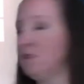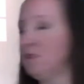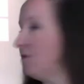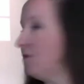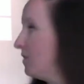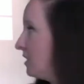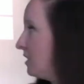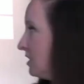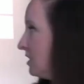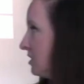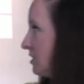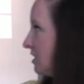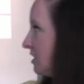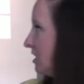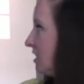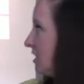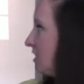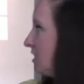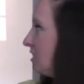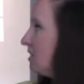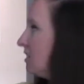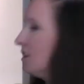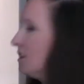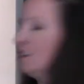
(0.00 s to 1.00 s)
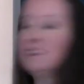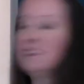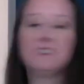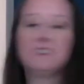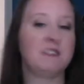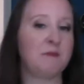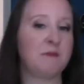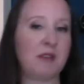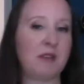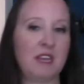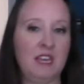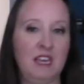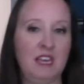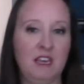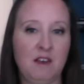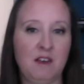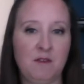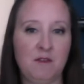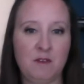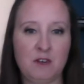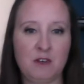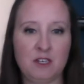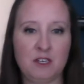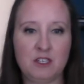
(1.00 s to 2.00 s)
furniture, some IKEA
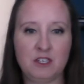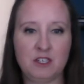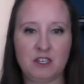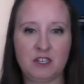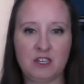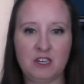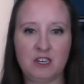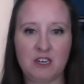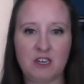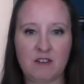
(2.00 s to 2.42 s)
furniture.